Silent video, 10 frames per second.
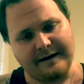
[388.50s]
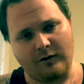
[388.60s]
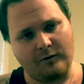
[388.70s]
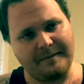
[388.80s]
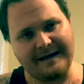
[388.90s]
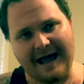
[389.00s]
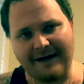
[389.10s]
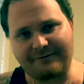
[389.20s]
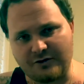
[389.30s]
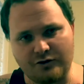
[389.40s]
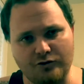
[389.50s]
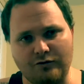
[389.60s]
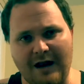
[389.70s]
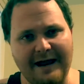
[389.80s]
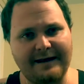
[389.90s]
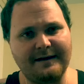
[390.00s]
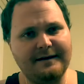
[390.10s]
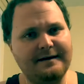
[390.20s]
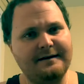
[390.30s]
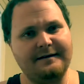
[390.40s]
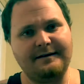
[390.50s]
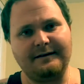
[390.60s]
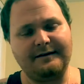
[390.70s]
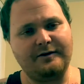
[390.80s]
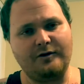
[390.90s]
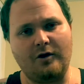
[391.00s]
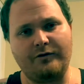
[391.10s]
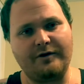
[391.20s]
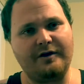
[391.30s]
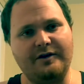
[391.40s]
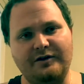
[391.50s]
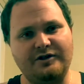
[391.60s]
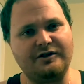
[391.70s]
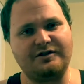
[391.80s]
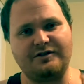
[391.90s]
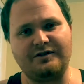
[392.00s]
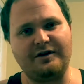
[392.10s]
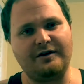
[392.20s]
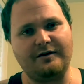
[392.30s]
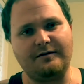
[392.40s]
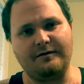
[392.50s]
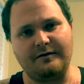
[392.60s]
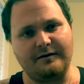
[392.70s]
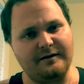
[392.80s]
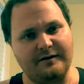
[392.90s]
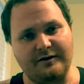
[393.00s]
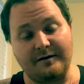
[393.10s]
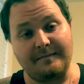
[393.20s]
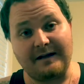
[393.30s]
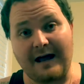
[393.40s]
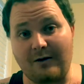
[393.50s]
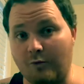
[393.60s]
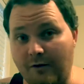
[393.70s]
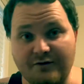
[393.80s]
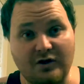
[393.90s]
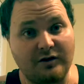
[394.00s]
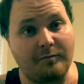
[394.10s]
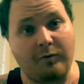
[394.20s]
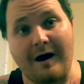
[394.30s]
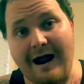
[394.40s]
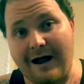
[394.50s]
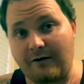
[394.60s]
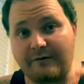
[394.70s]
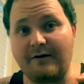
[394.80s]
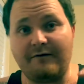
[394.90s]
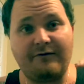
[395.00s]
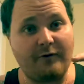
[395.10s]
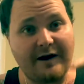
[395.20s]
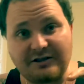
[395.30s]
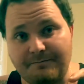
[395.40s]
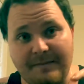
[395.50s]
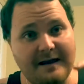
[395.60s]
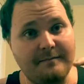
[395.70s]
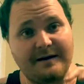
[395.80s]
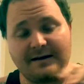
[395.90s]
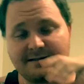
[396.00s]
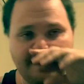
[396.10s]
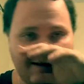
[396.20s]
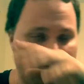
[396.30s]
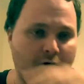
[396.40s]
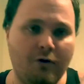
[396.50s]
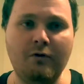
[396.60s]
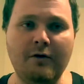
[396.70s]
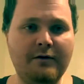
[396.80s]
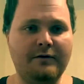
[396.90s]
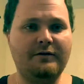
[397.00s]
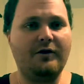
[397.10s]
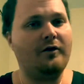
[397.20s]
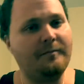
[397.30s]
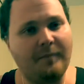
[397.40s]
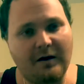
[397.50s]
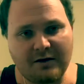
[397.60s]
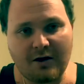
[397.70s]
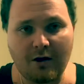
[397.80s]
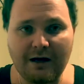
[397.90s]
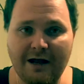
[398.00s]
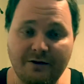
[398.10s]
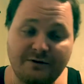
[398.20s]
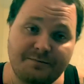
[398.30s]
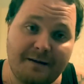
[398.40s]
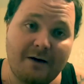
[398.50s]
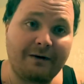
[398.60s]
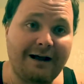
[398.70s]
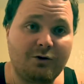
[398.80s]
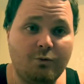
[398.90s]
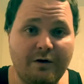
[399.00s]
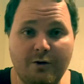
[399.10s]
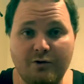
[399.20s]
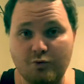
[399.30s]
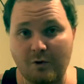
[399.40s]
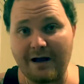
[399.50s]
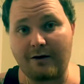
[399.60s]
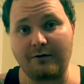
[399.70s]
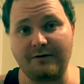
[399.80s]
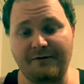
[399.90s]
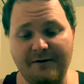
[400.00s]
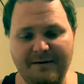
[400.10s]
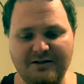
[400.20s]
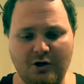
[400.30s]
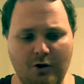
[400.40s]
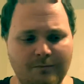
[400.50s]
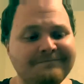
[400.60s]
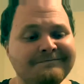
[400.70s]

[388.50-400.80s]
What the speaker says: be after you, like, you know, they're gonna be like wolves on the prowl of fresh bait, because they know, you know, you buck the call out, your respect went out the window as well, you feel me? So